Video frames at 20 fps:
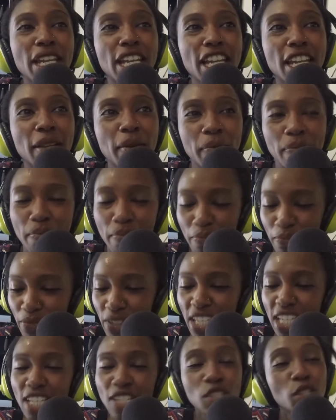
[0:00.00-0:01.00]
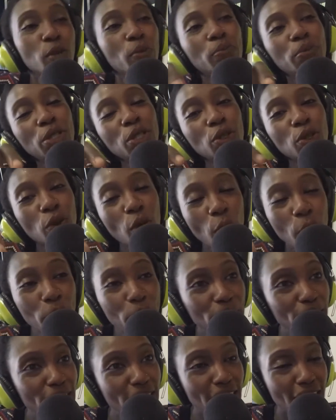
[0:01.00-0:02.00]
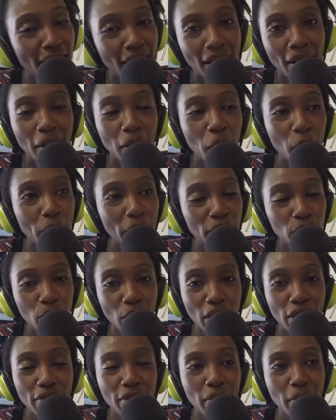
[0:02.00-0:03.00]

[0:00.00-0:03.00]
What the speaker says: them. So Pyuu opened one of the